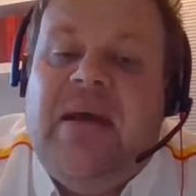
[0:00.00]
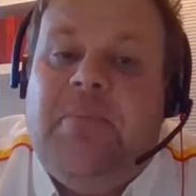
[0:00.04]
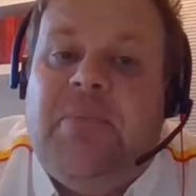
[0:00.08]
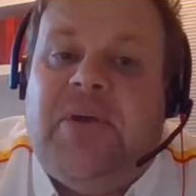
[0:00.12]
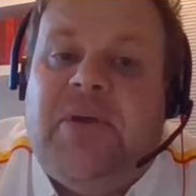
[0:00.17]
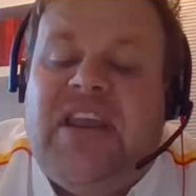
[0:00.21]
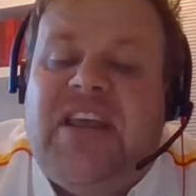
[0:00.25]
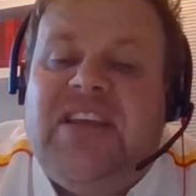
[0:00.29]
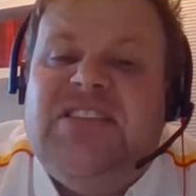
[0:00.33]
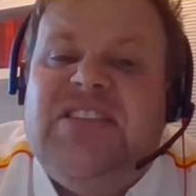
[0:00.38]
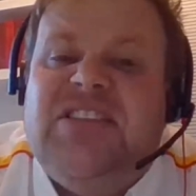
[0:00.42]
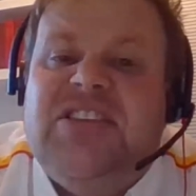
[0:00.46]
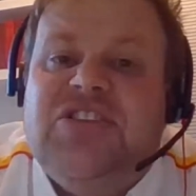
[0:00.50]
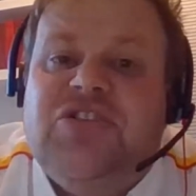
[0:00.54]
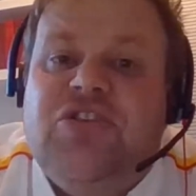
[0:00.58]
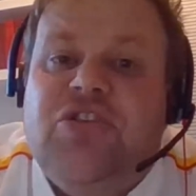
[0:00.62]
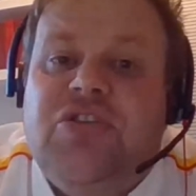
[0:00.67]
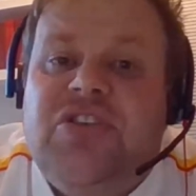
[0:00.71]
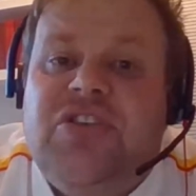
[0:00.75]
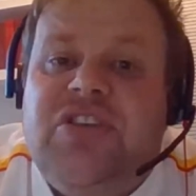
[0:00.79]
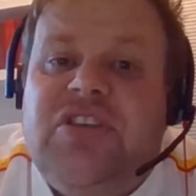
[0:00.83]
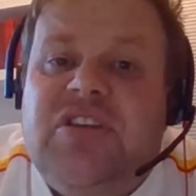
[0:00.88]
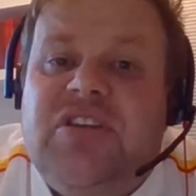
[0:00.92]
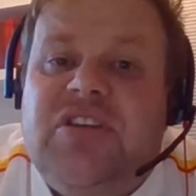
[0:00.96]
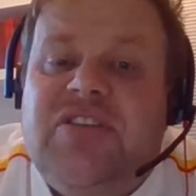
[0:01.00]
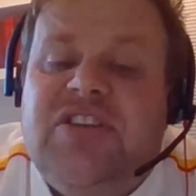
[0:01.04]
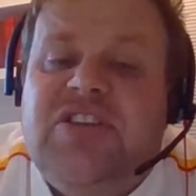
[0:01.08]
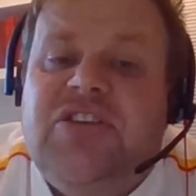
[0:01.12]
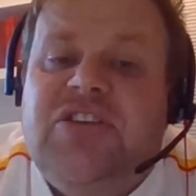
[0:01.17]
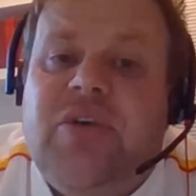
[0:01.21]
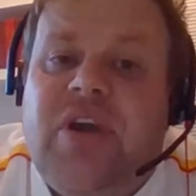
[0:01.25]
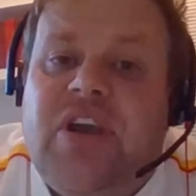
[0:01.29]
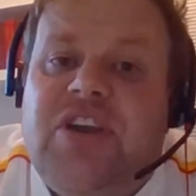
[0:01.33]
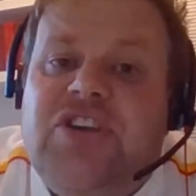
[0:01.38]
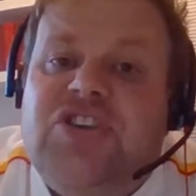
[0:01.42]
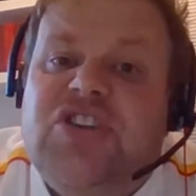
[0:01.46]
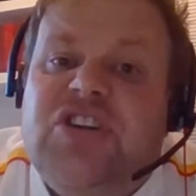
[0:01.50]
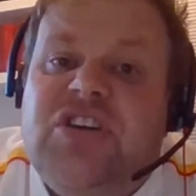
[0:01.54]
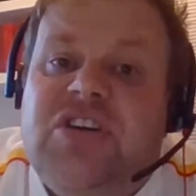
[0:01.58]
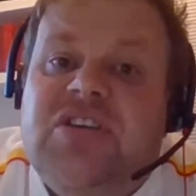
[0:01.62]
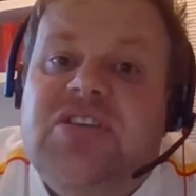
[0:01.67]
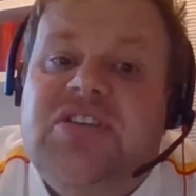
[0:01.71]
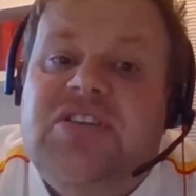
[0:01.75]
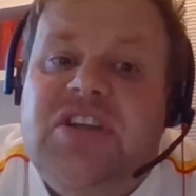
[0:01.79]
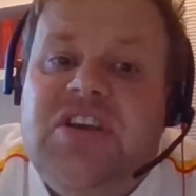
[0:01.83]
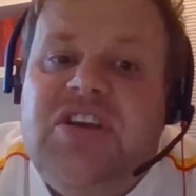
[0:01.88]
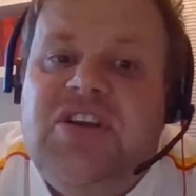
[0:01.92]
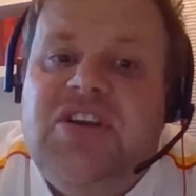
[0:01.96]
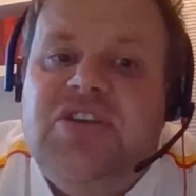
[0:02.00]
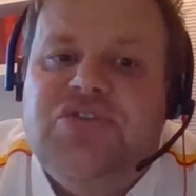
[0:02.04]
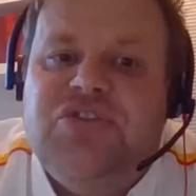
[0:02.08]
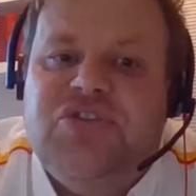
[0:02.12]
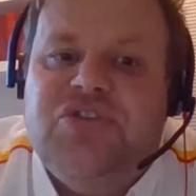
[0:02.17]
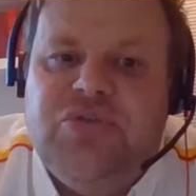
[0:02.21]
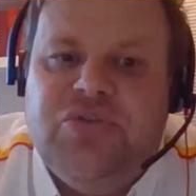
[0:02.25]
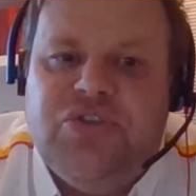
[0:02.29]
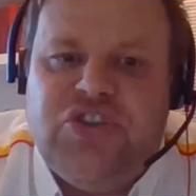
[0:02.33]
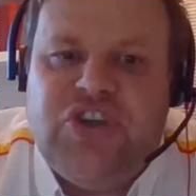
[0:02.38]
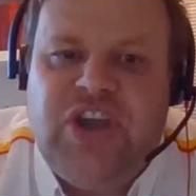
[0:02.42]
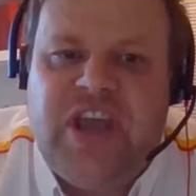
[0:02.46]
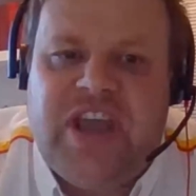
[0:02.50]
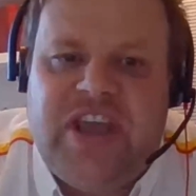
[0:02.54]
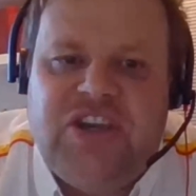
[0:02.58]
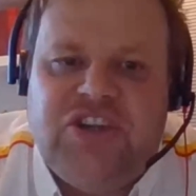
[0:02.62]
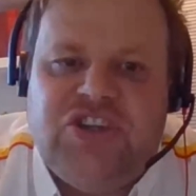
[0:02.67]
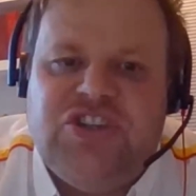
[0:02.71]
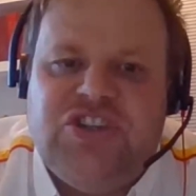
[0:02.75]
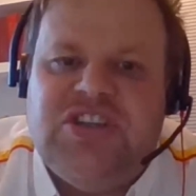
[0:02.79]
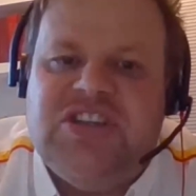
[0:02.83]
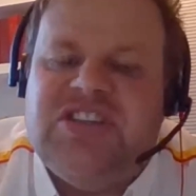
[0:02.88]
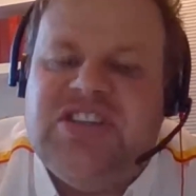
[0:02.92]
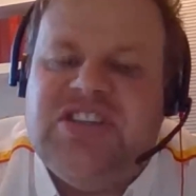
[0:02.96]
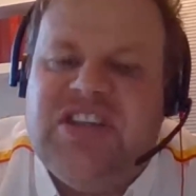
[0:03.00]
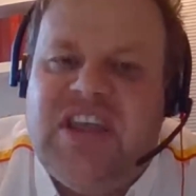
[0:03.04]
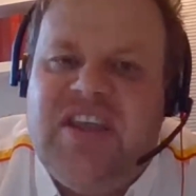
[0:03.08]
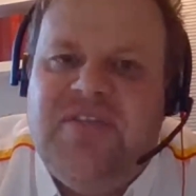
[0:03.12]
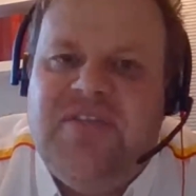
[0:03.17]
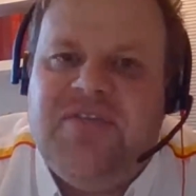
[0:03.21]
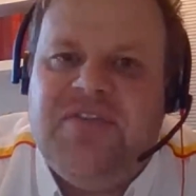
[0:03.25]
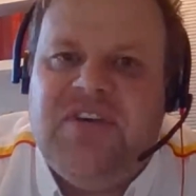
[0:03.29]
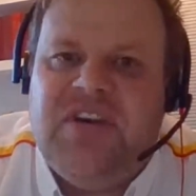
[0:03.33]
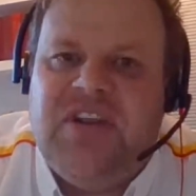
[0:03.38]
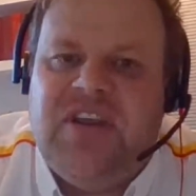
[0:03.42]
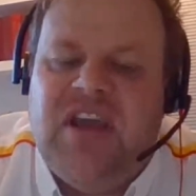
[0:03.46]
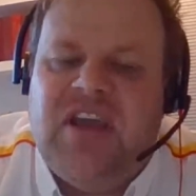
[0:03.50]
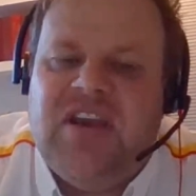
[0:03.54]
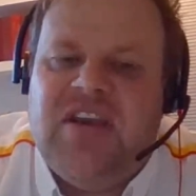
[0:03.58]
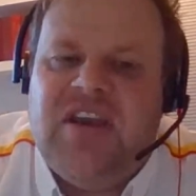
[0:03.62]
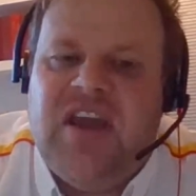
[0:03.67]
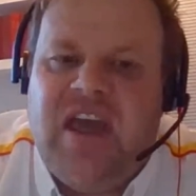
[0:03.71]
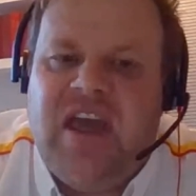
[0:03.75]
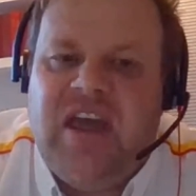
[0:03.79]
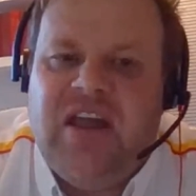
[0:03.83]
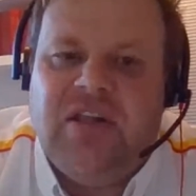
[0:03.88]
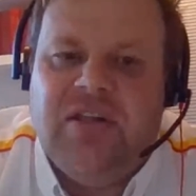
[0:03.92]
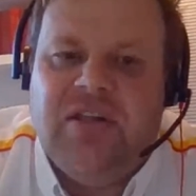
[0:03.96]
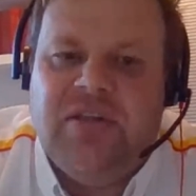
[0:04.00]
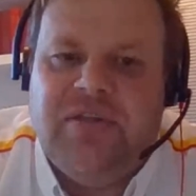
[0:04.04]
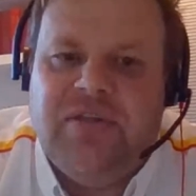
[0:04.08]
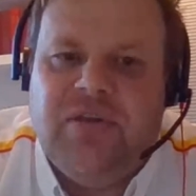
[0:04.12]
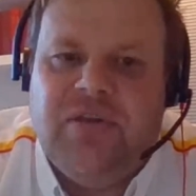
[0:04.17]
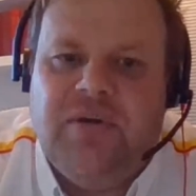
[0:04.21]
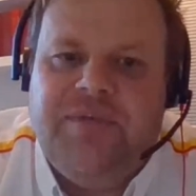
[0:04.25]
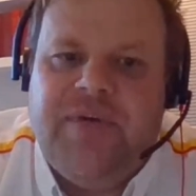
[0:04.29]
But as this situation continues to change the safety and health